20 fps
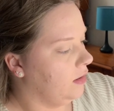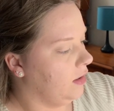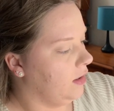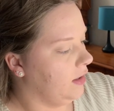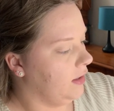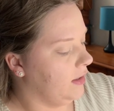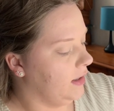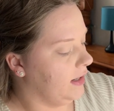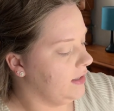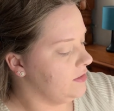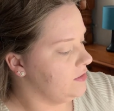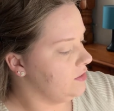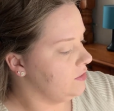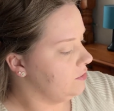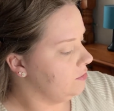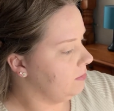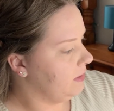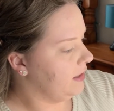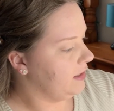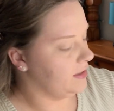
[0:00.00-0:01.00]
And I
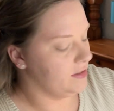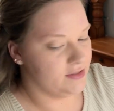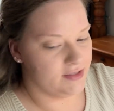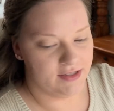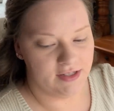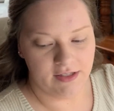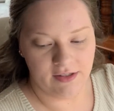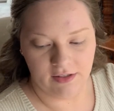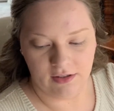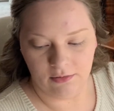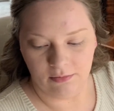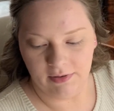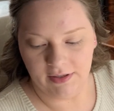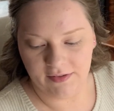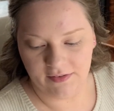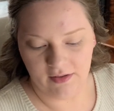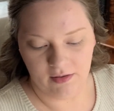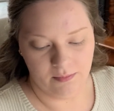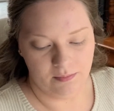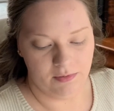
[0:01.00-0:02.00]
do my concealer
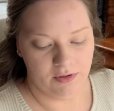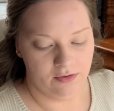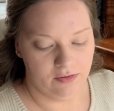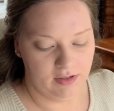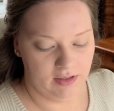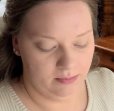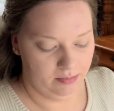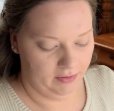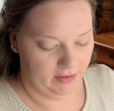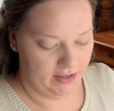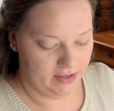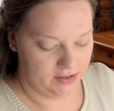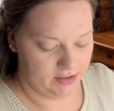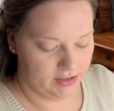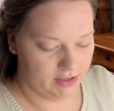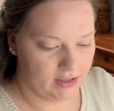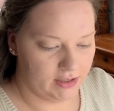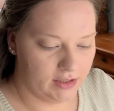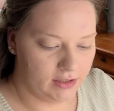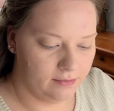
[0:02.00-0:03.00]
with a beauty
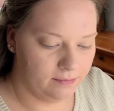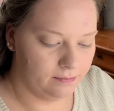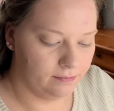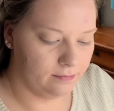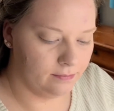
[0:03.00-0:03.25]
blender.